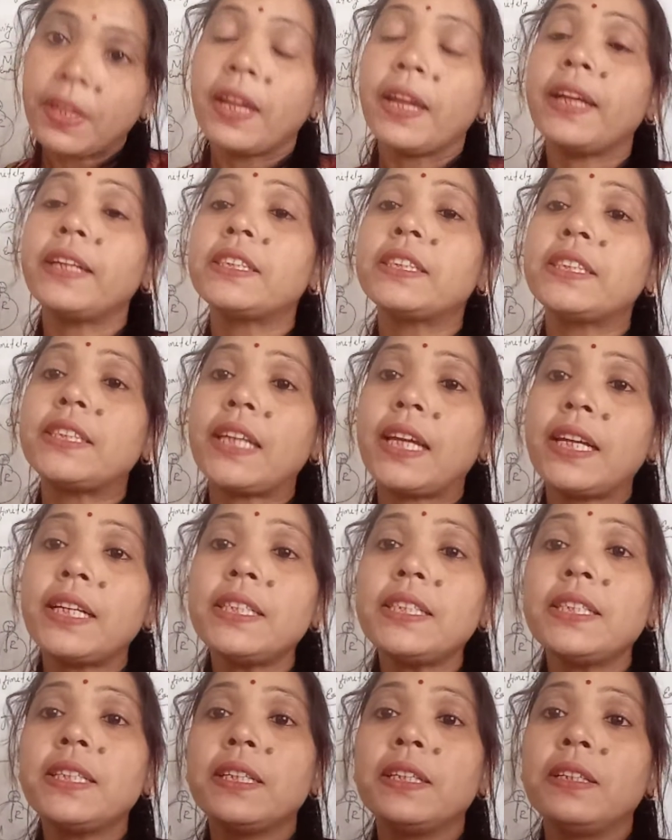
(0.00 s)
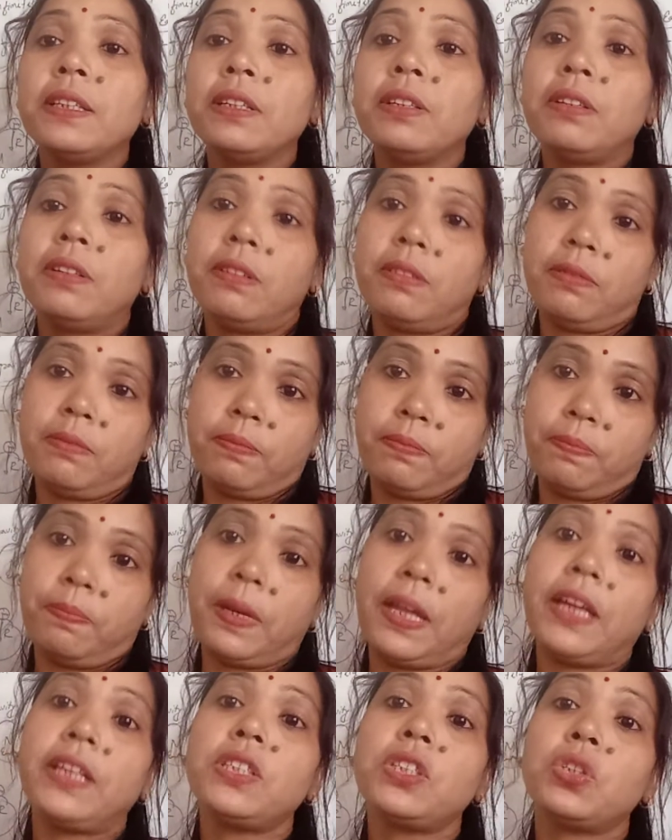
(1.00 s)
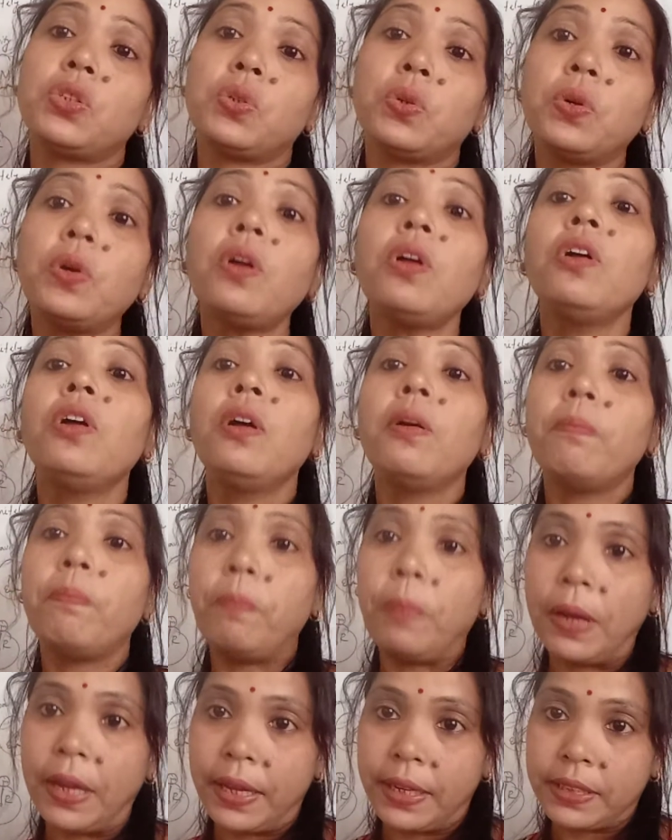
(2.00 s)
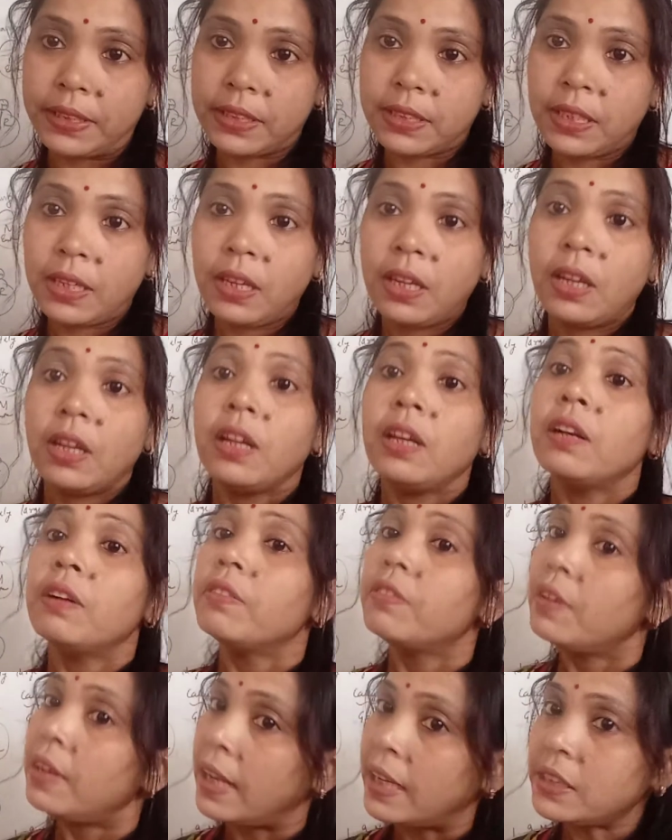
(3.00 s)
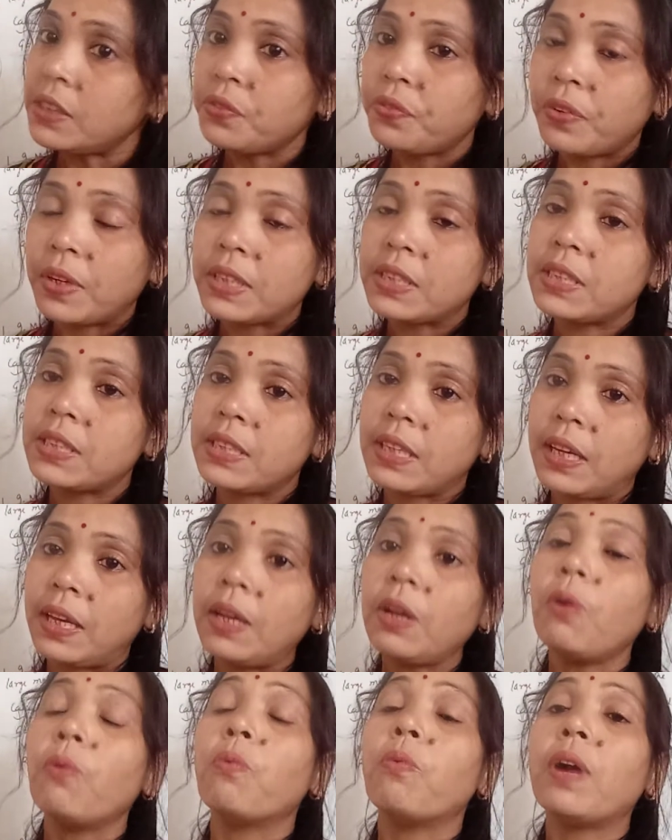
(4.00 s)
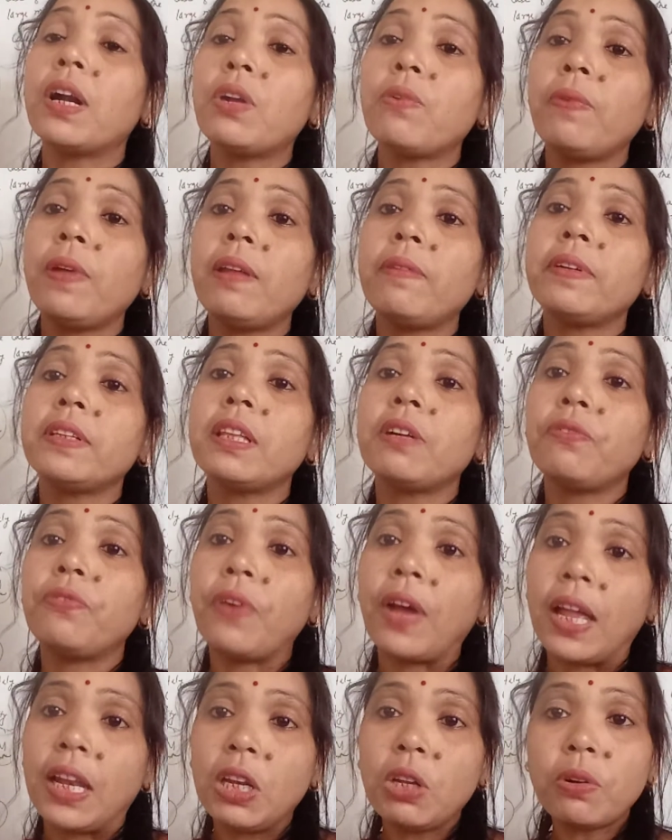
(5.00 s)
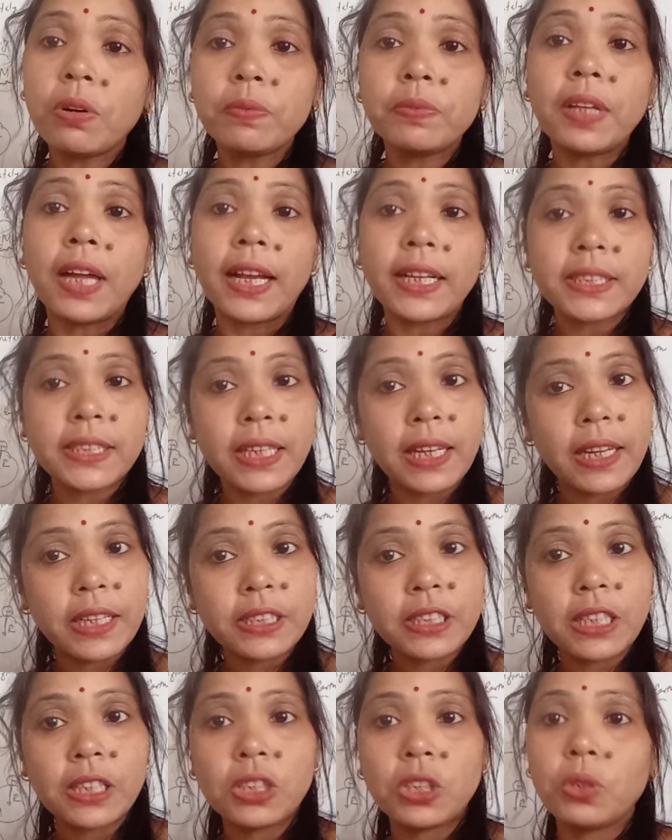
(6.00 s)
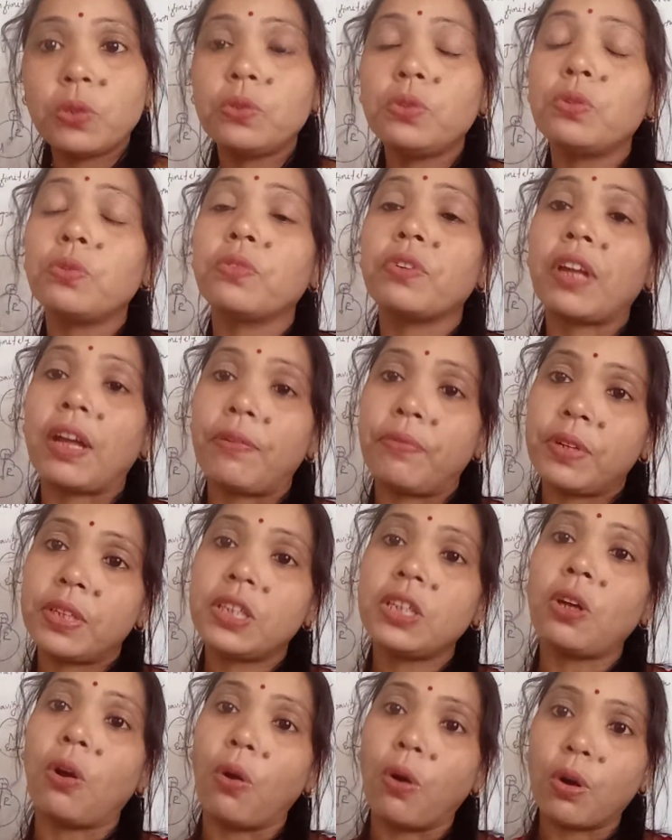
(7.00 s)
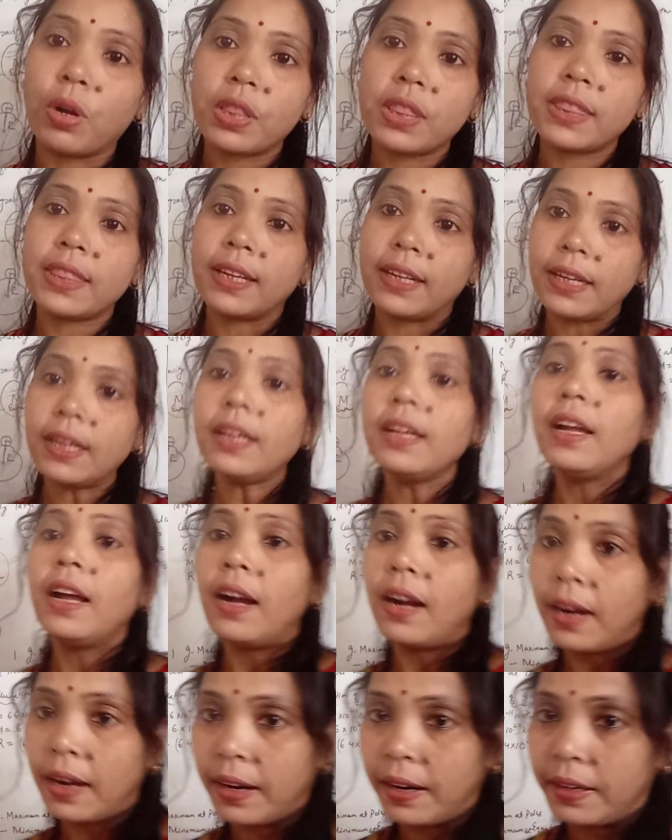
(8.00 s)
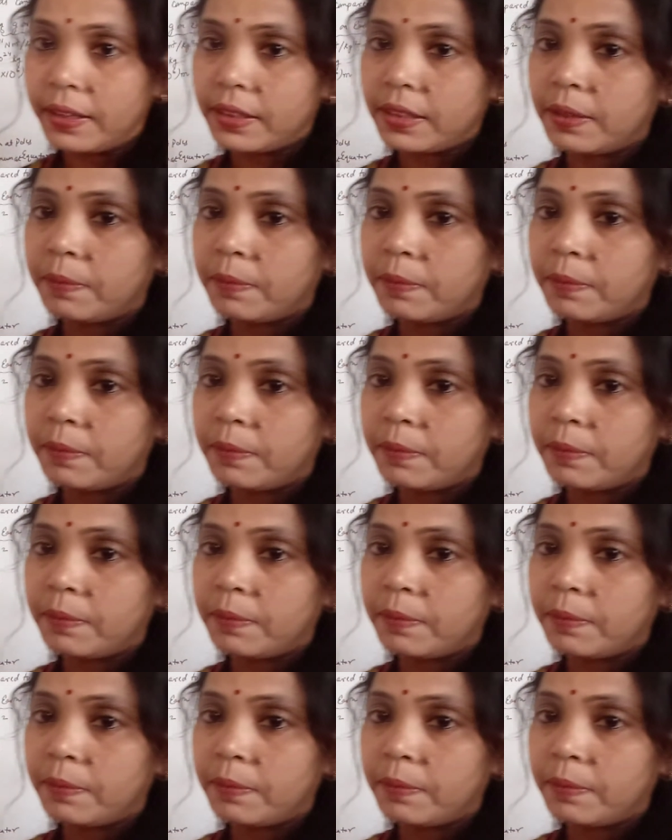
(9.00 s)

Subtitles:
It change place to place. Let's first see what will be the value of the acceleration due to gravity on the earth.